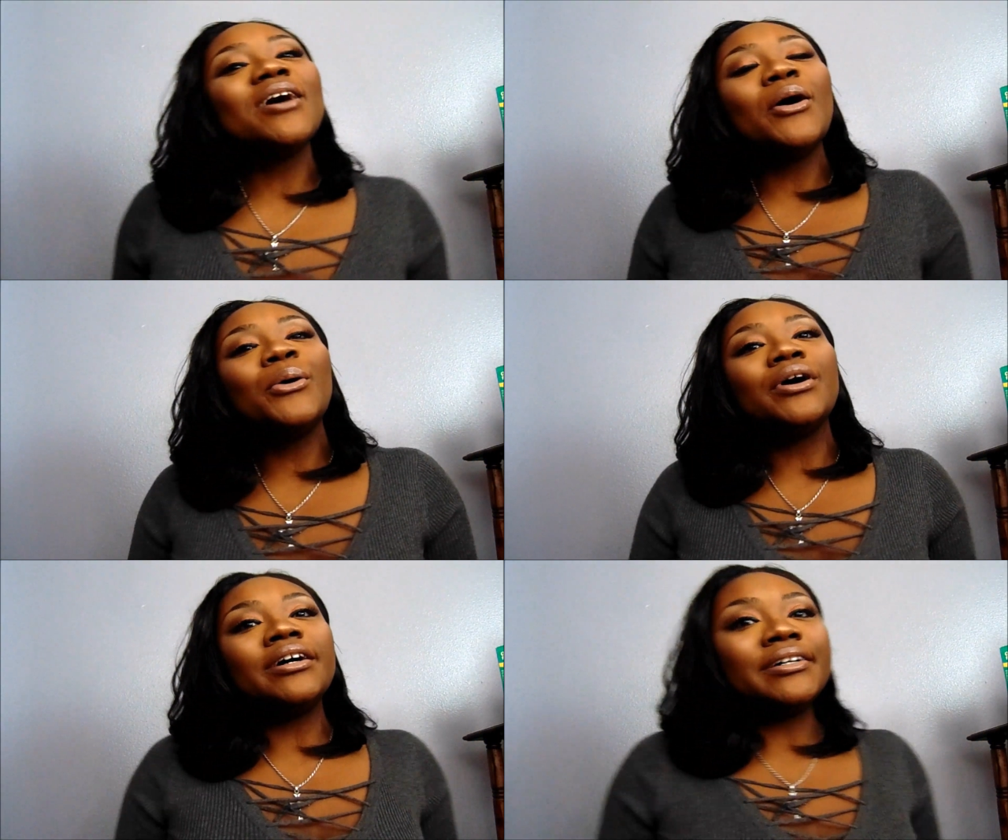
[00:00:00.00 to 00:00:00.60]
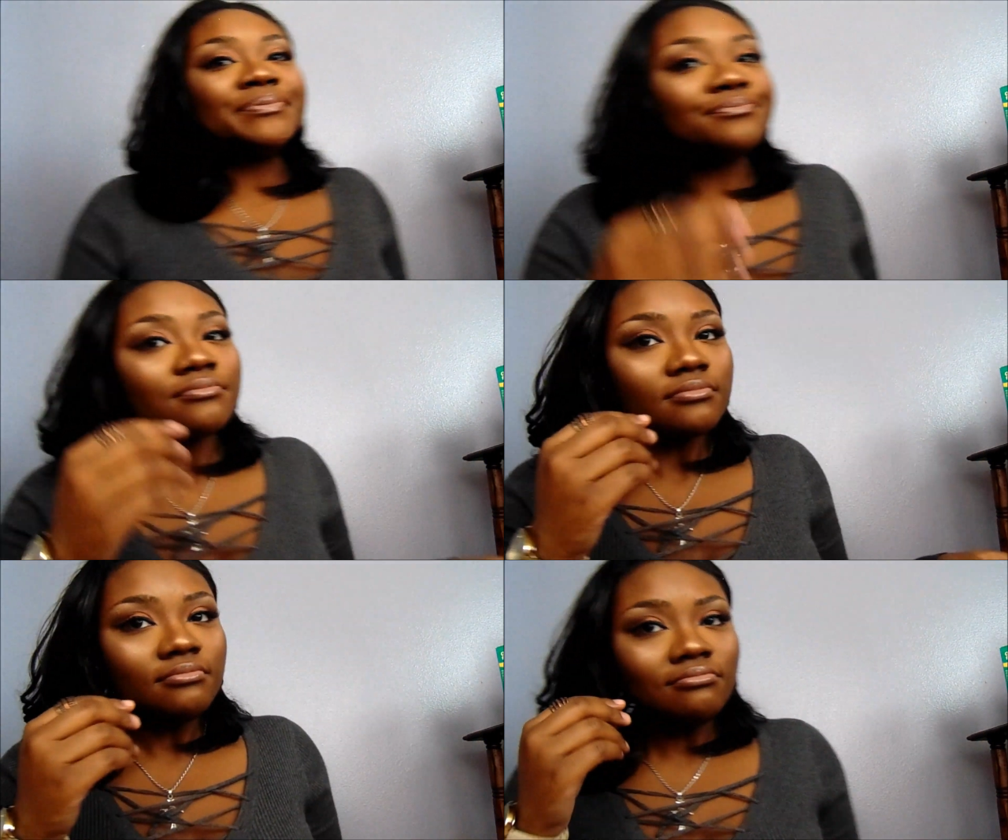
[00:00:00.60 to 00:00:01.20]
so, um,
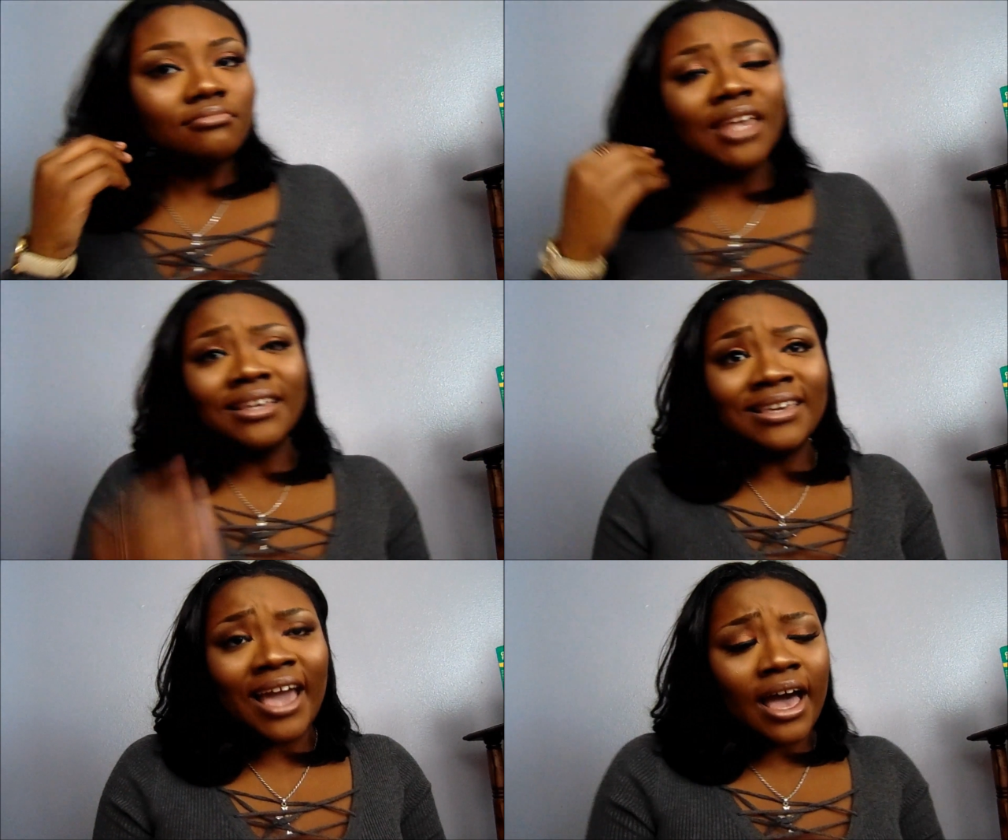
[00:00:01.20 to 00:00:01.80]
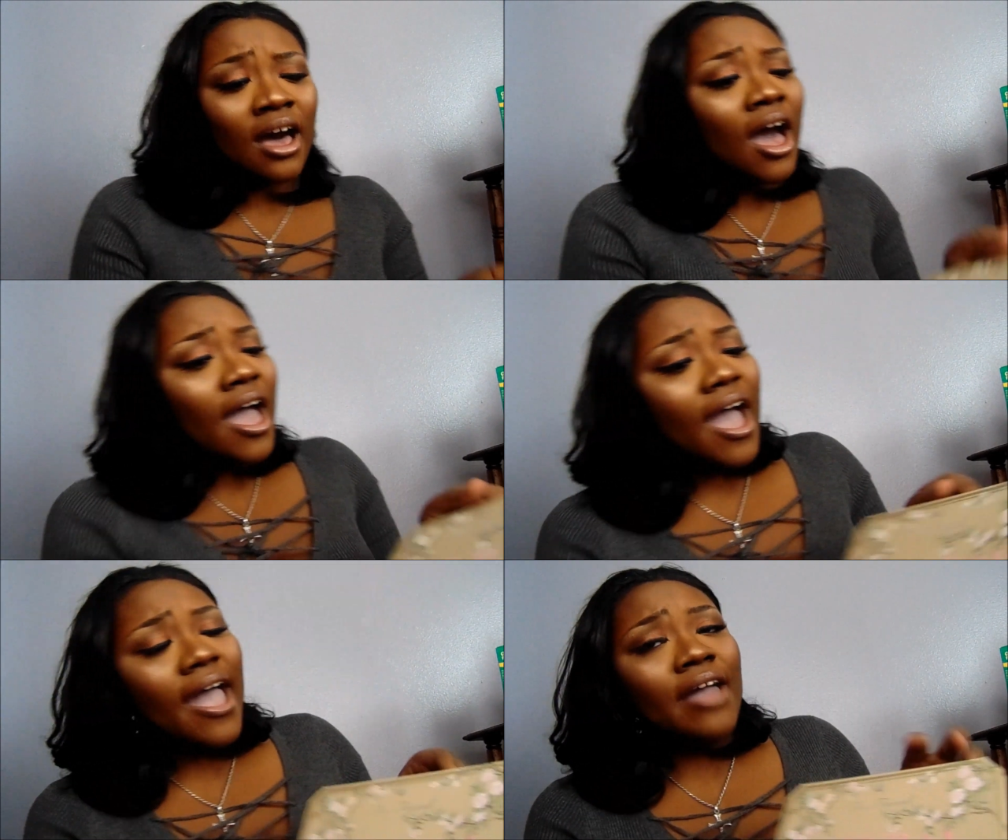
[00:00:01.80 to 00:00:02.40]
yeah.
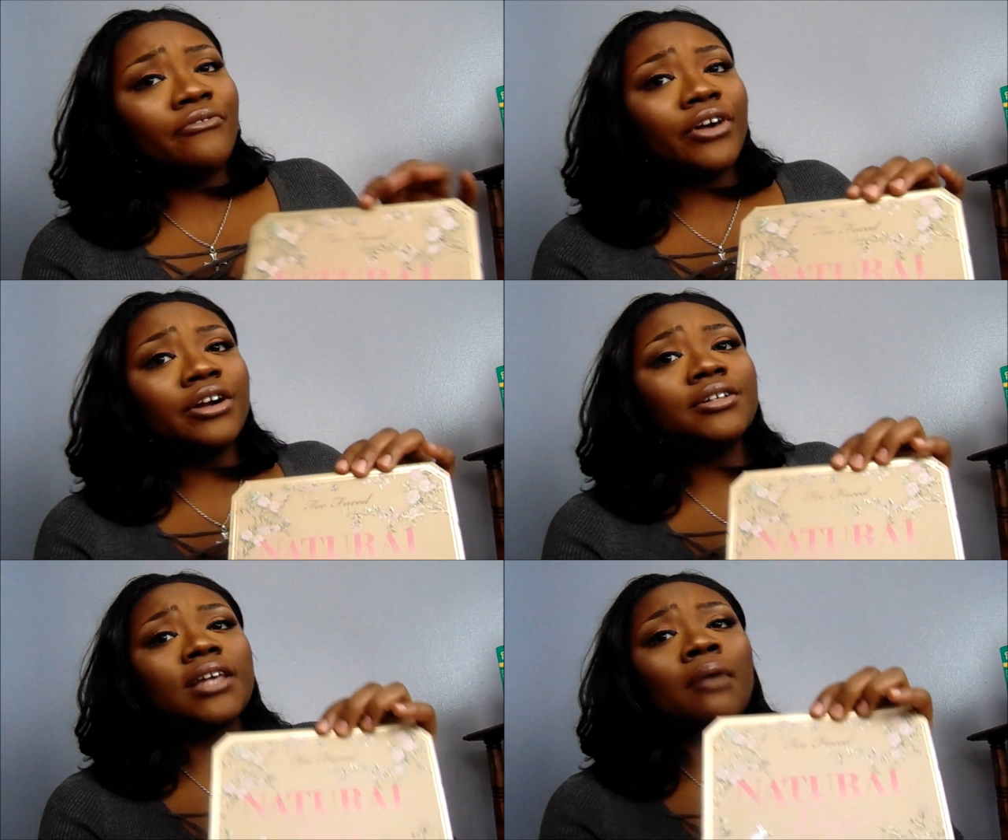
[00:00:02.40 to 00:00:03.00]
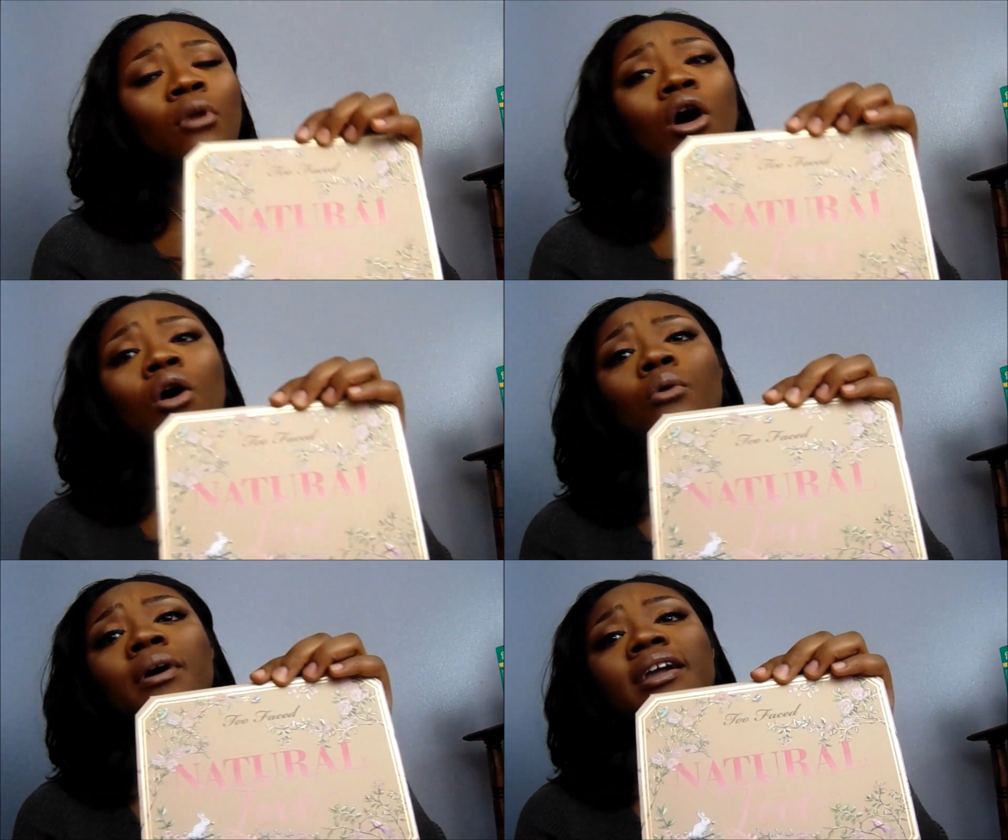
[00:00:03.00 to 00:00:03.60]
At first, I'm
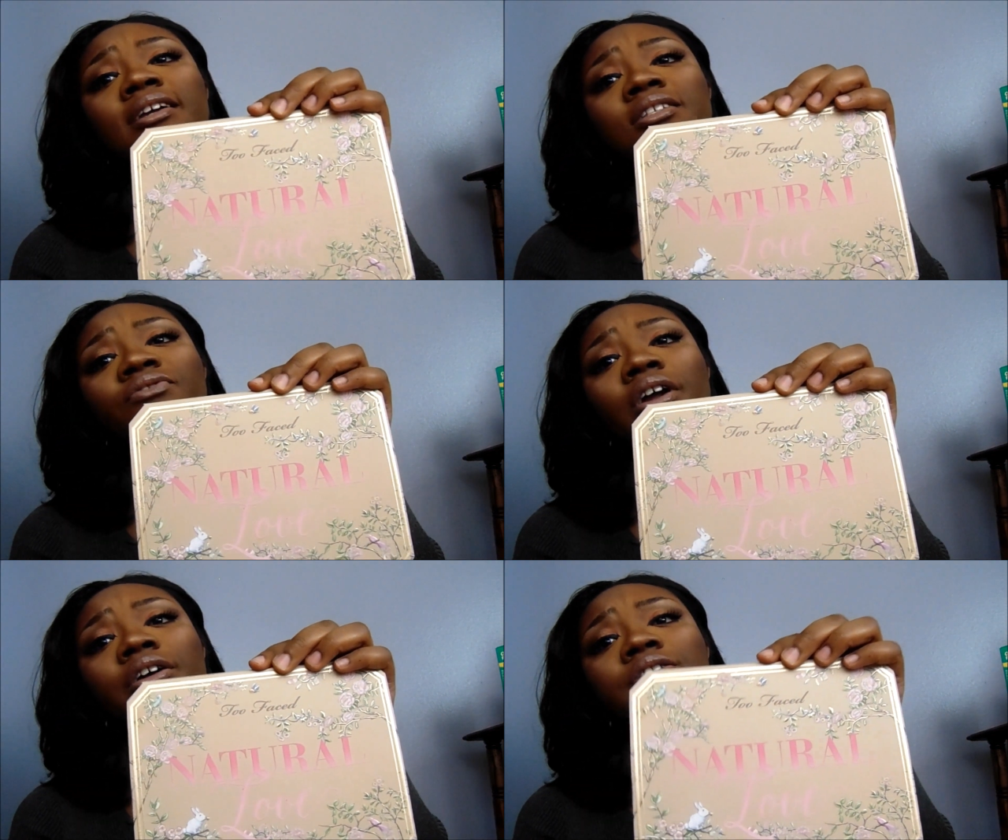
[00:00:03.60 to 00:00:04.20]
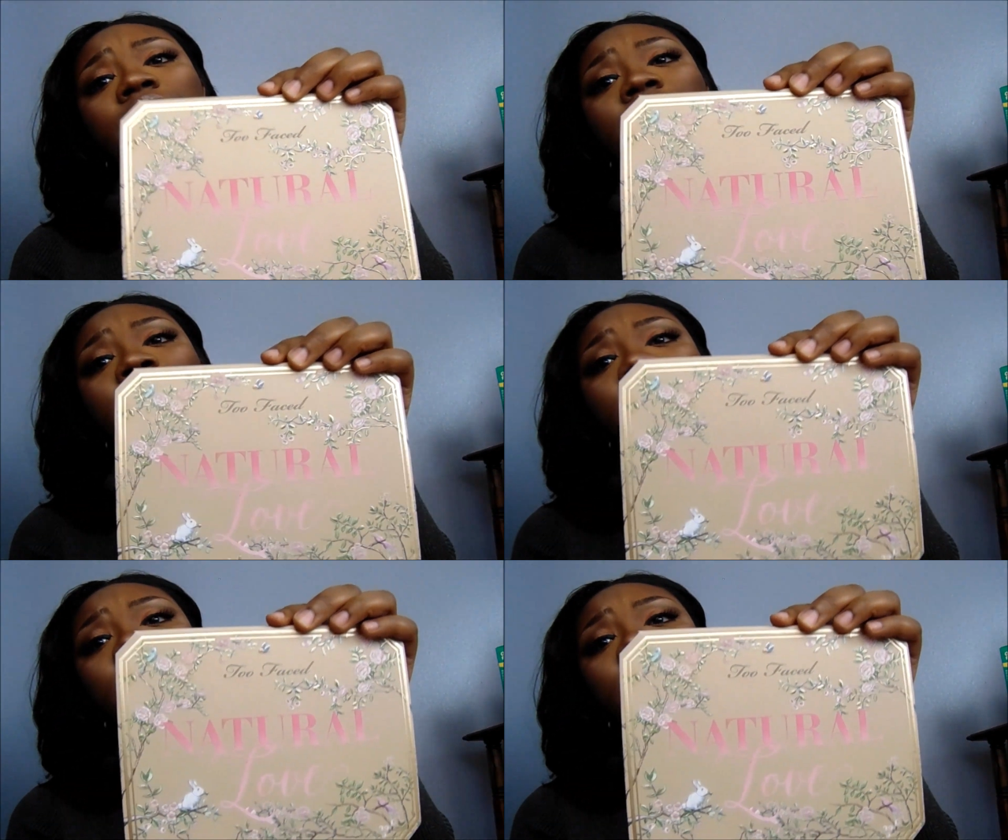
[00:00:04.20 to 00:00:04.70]
always very concerned.